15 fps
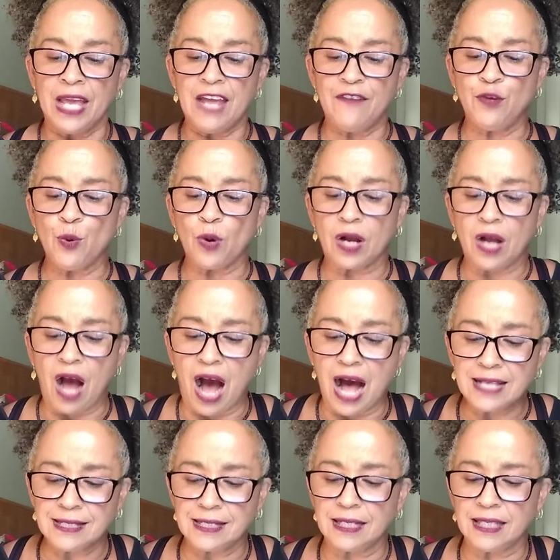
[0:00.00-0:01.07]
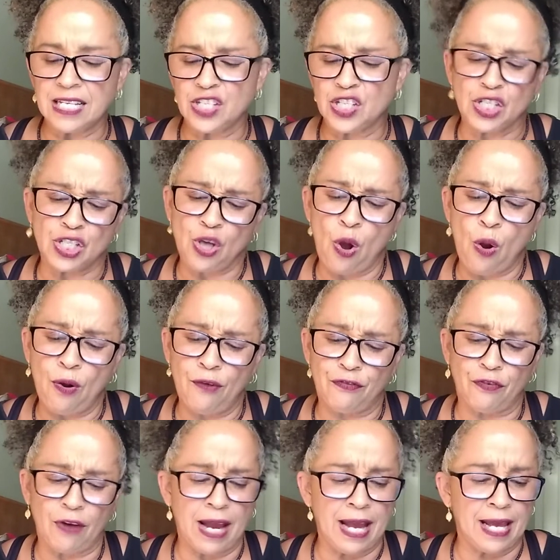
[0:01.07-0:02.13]
If you are constantly so
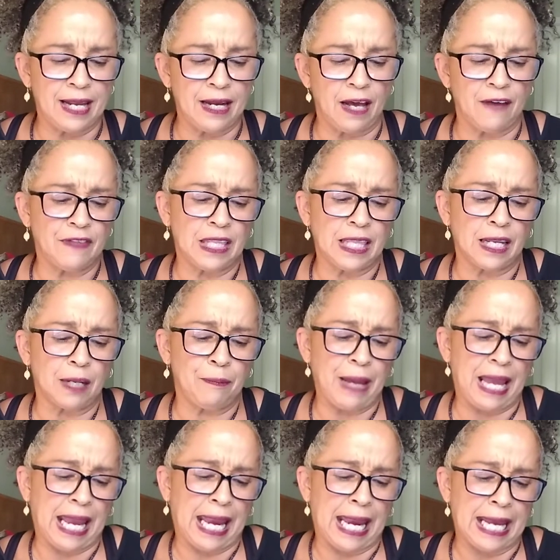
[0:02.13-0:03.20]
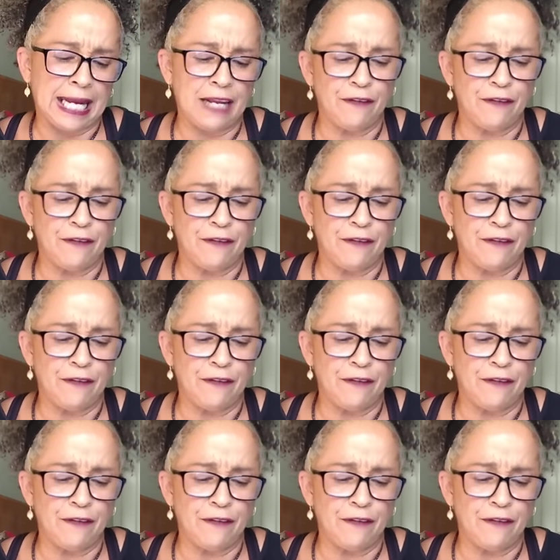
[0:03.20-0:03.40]
afraid of the little pain,